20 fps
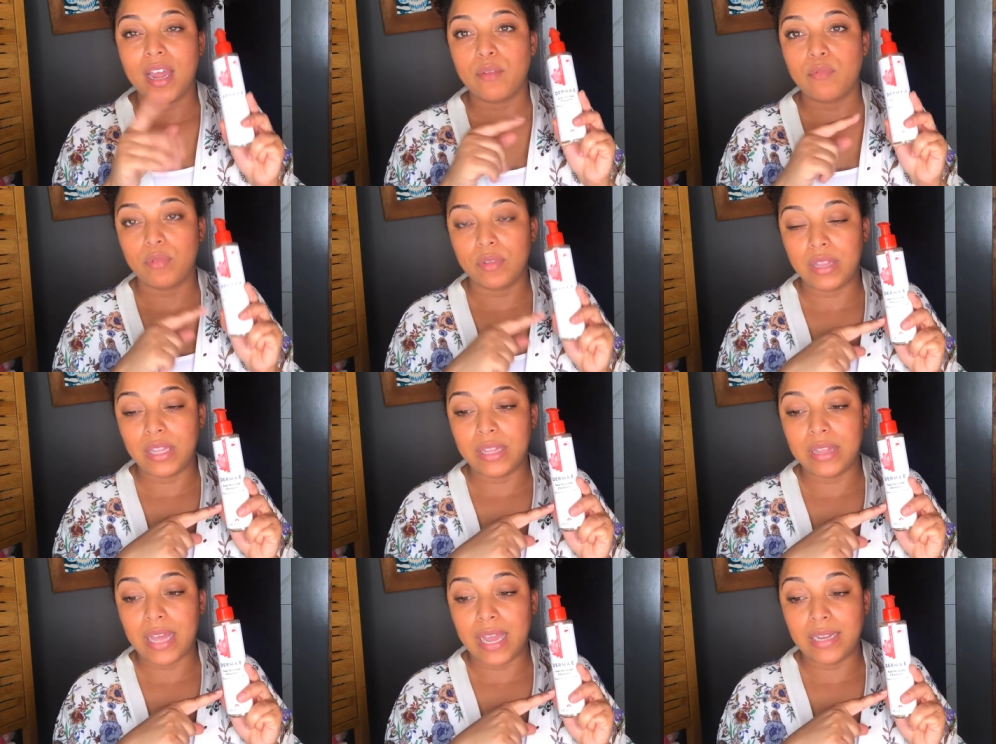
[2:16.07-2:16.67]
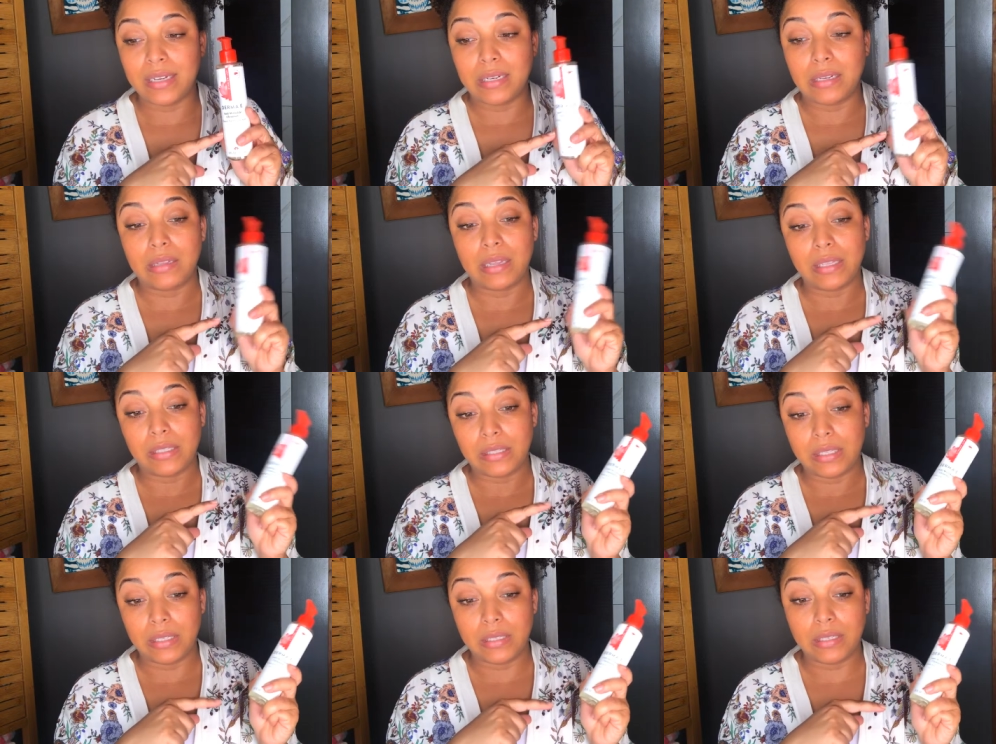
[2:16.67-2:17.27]
Really liked it. They
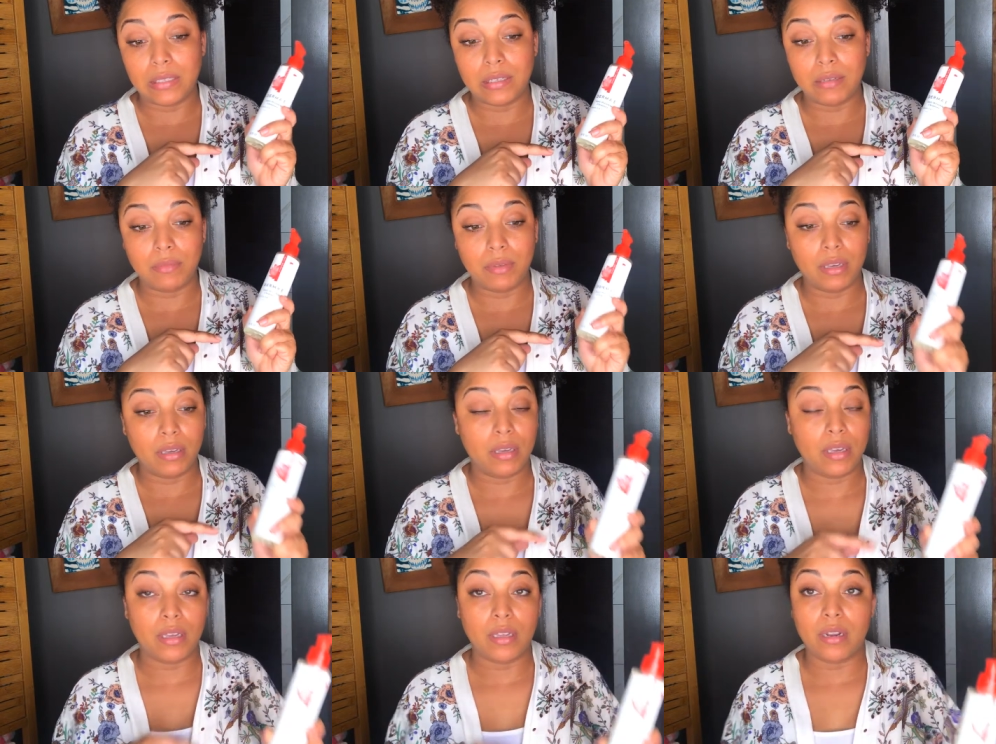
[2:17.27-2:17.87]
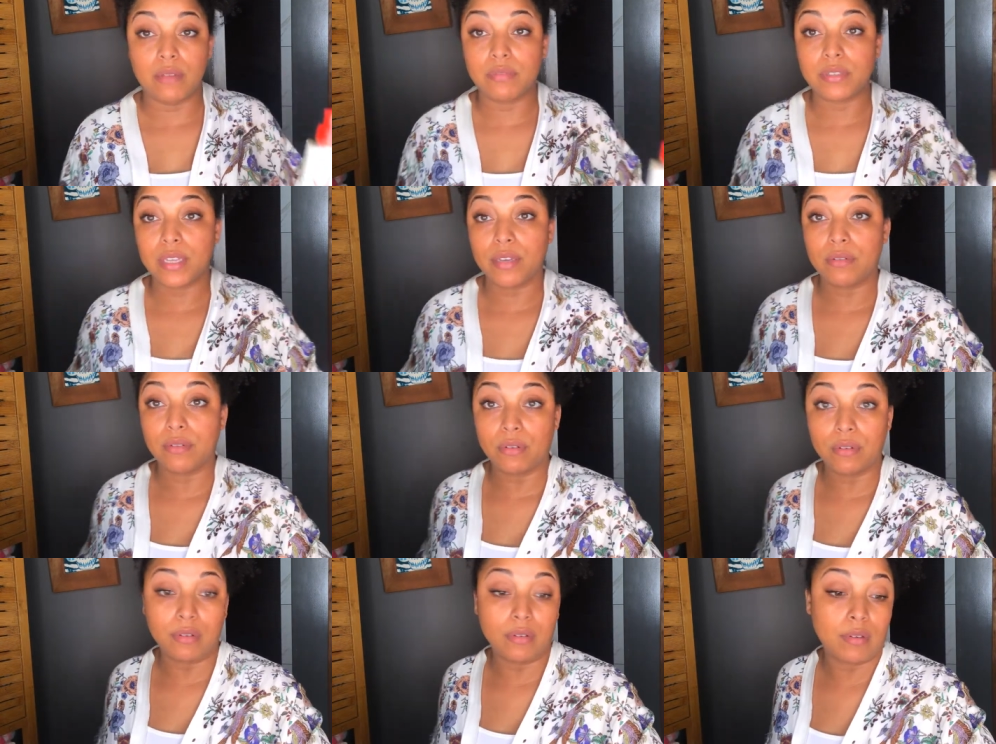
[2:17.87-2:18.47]
sent it to me again. I was like,
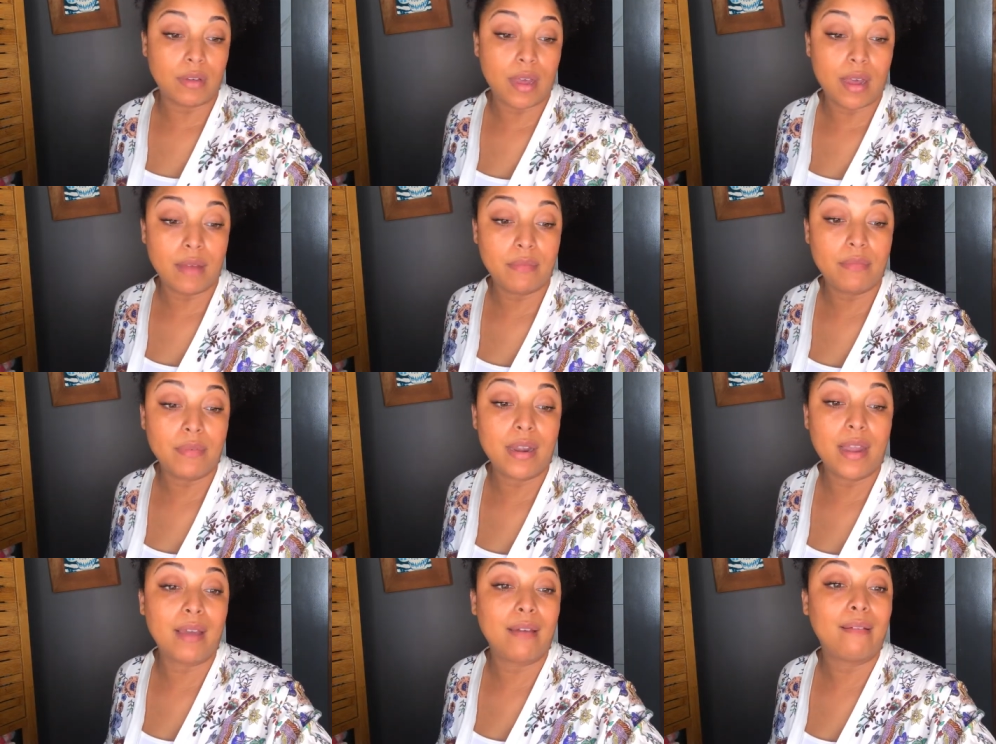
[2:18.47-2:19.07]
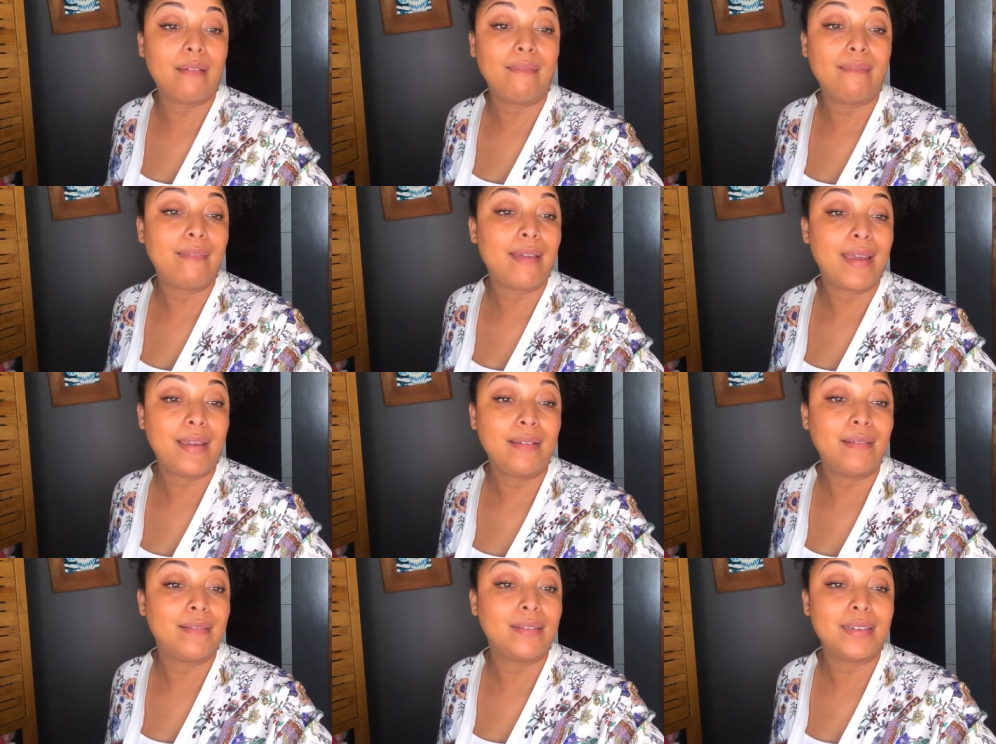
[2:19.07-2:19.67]
girl, I'm not going to
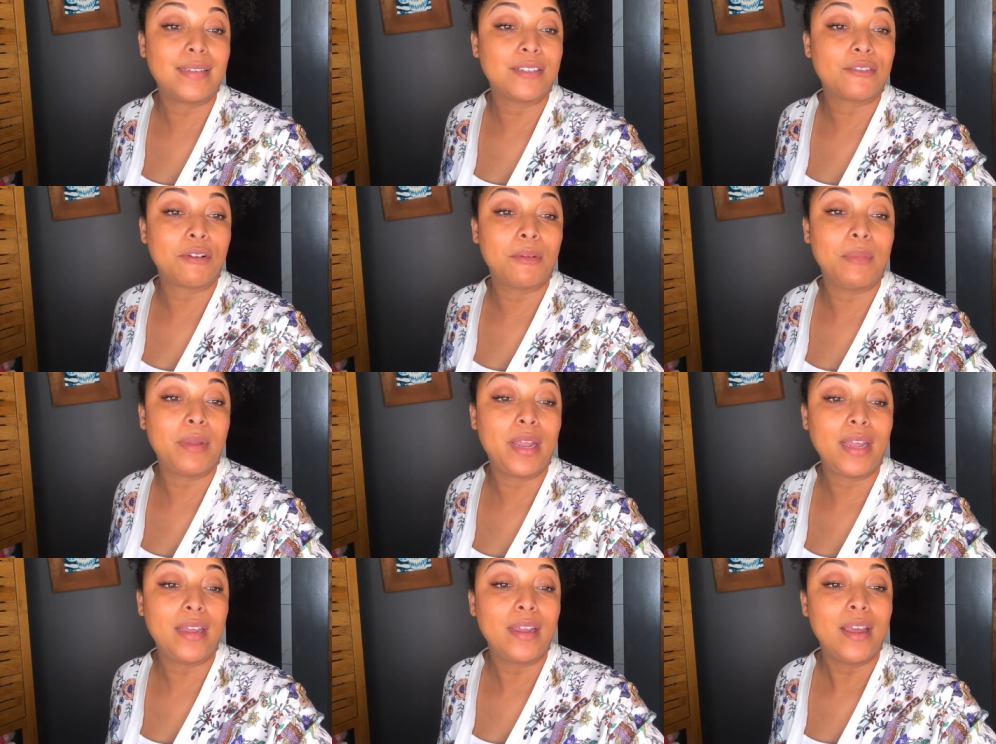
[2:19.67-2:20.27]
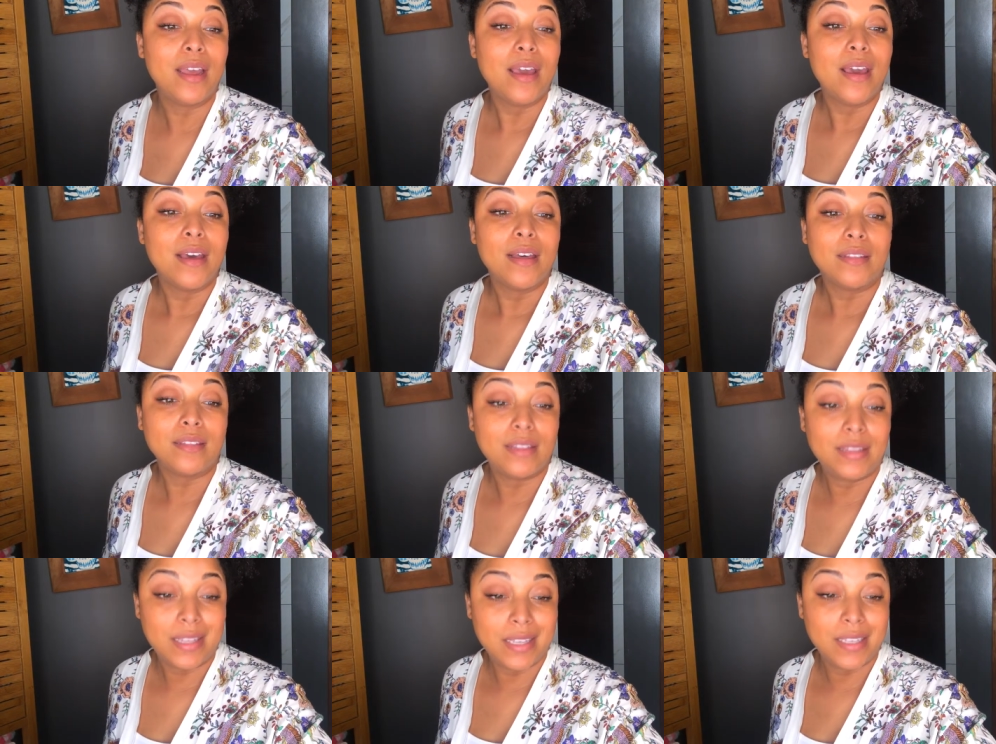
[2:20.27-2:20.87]
hate or discriminate.
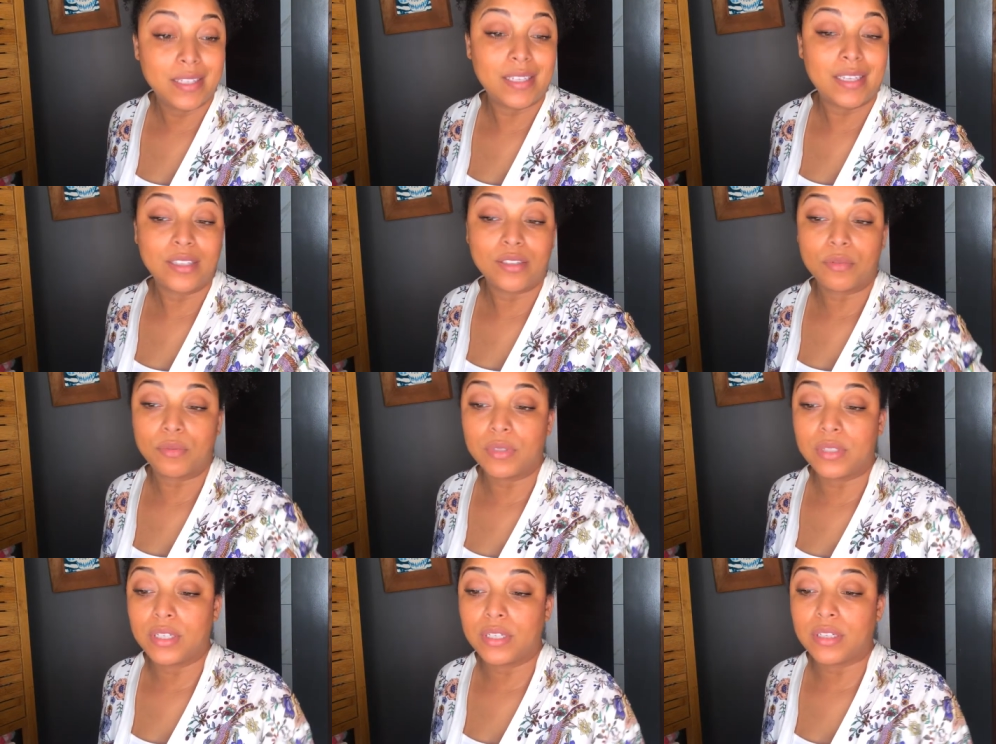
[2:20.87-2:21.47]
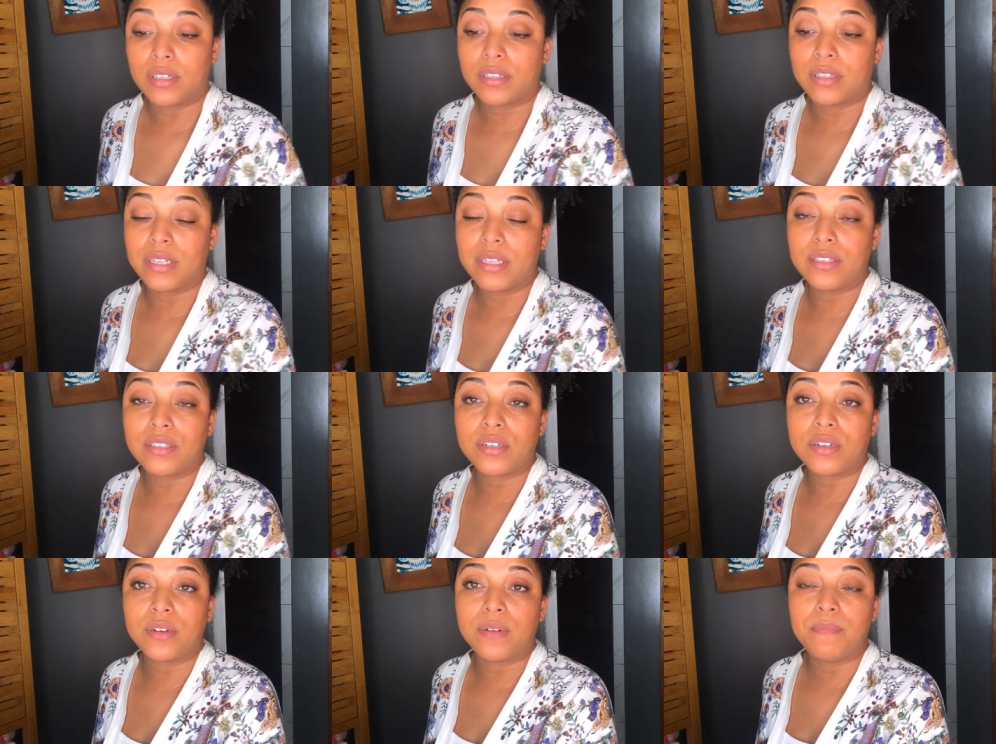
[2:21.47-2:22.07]
This is a really good
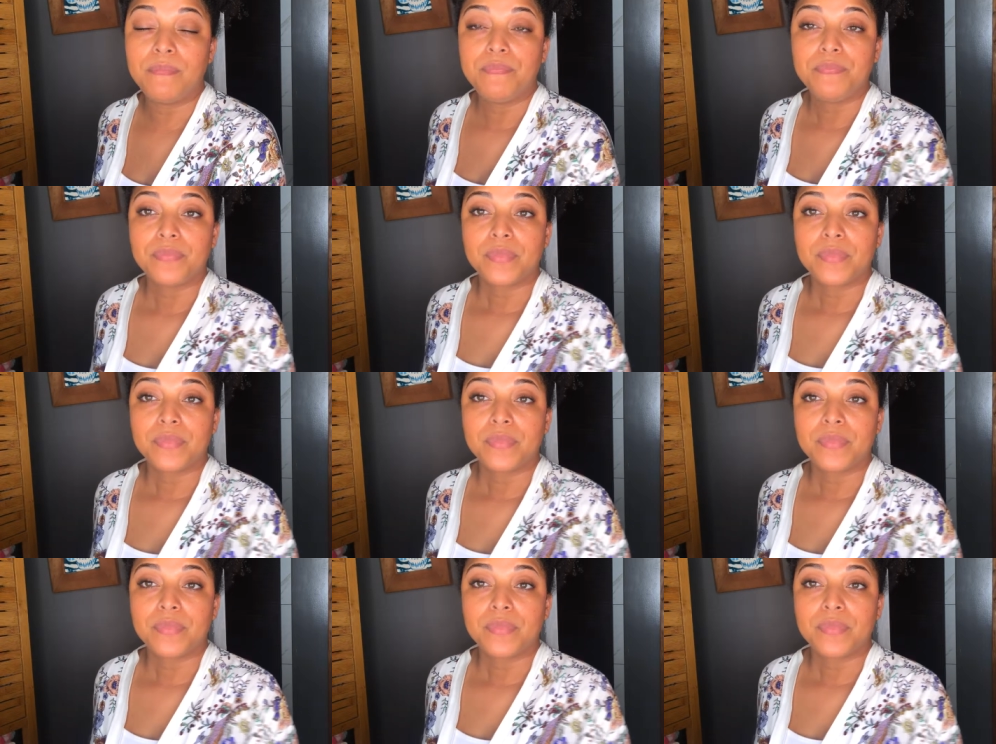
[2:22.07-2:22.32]
cleanser.